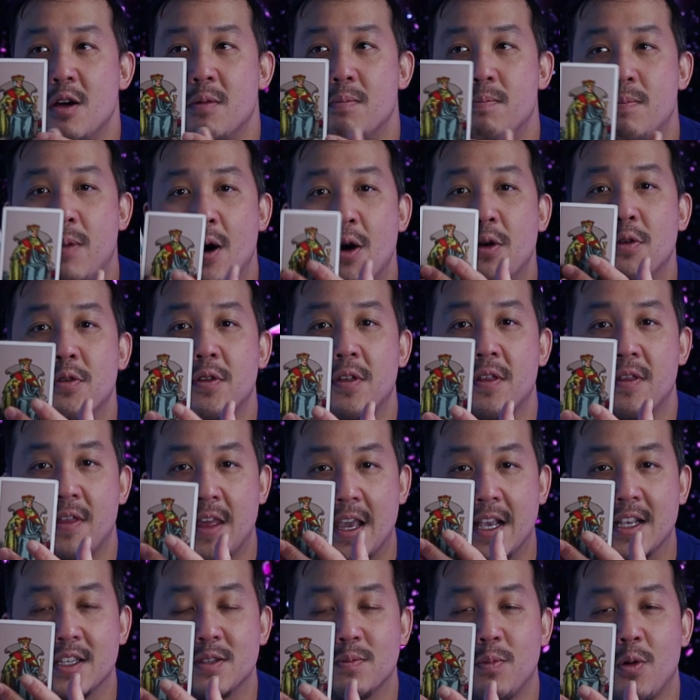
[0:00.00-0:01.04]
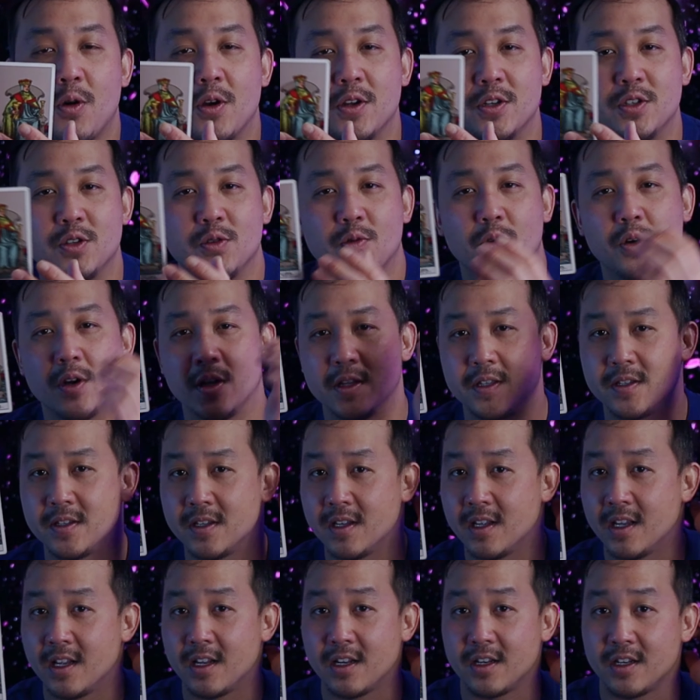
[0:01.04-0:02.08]
both things point
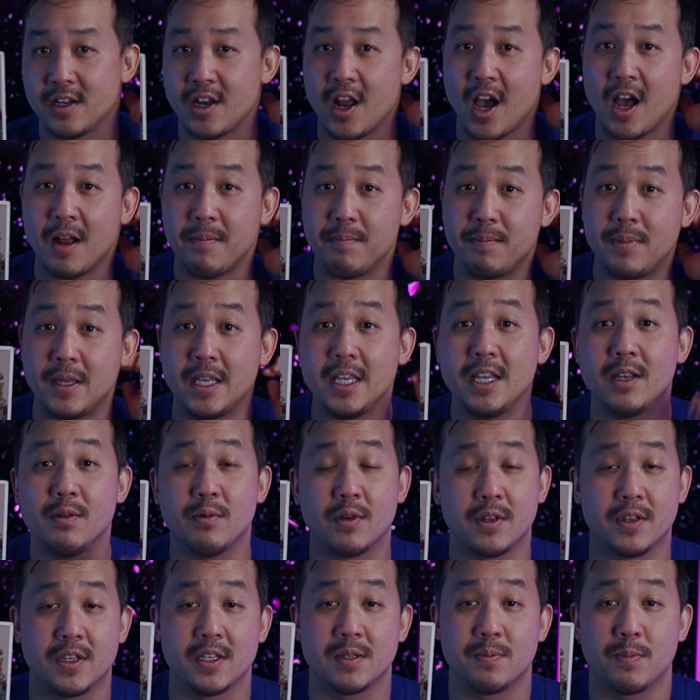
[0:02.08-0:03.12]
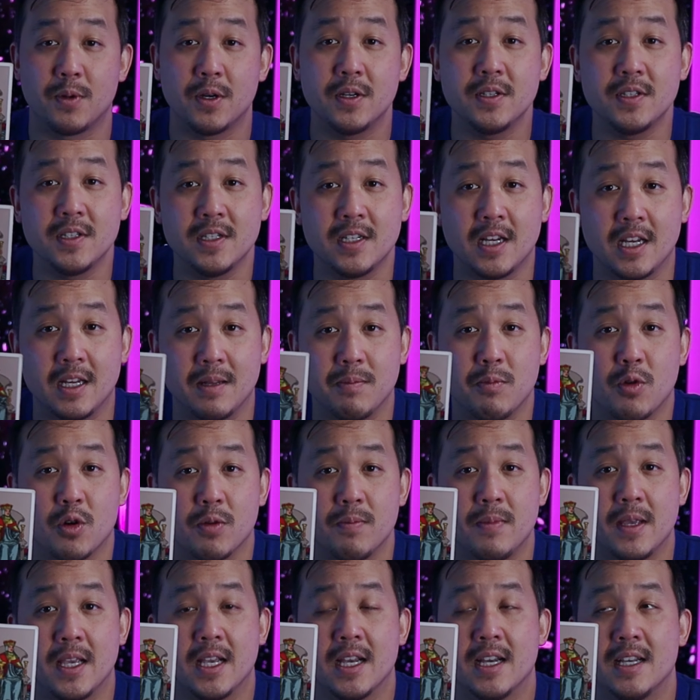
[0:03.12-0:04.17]
towards not being with this person
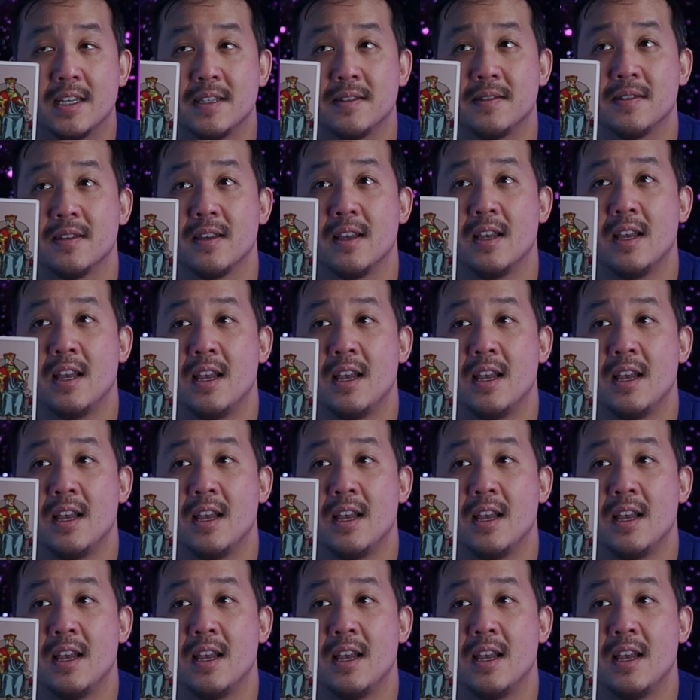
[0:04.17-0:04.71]
anymore because